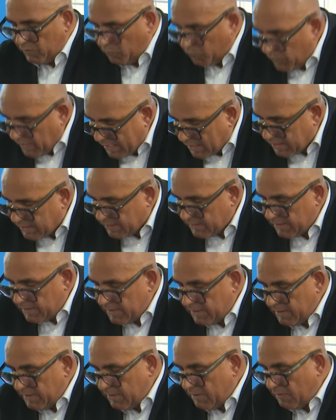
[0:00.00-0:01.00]
and we will,
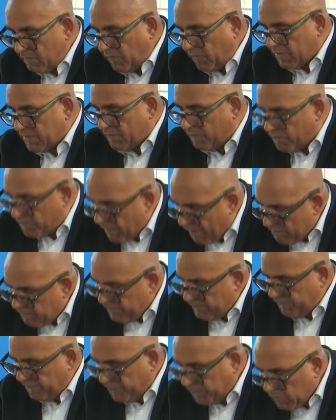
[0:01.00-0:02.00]
for the
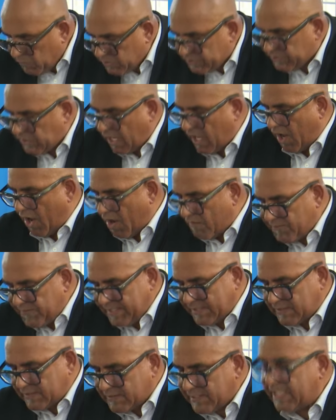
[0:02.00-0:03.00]
very future
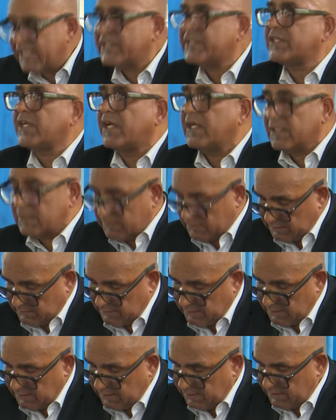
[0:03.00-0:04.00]
of this nation